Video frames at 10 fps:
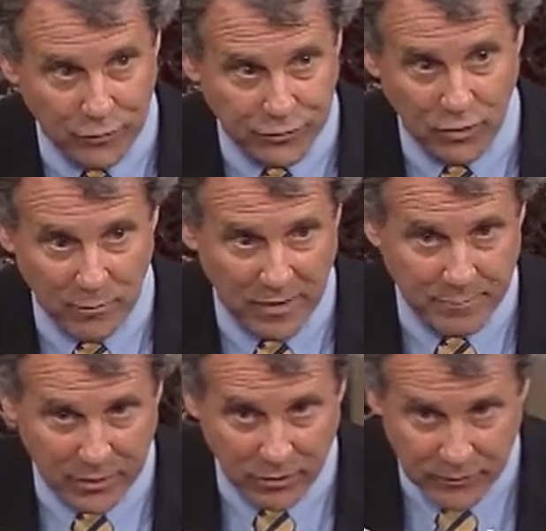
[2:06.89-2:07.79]
term. I've
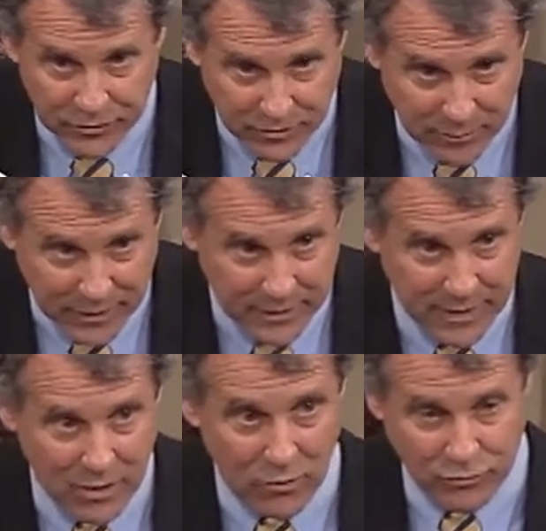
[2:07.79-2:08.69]
been on this committee
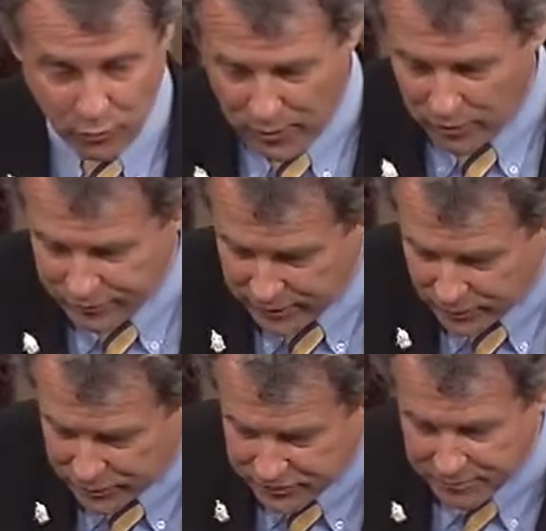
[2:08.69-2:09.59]
now 12
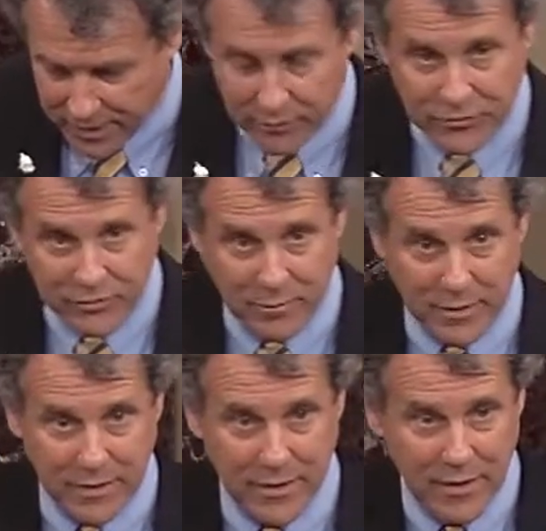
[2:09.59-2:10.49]
years, the Veterans
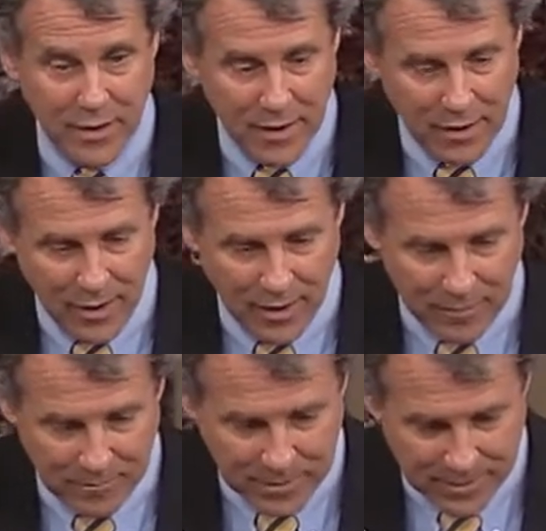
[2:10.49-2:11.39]
Committee. Um,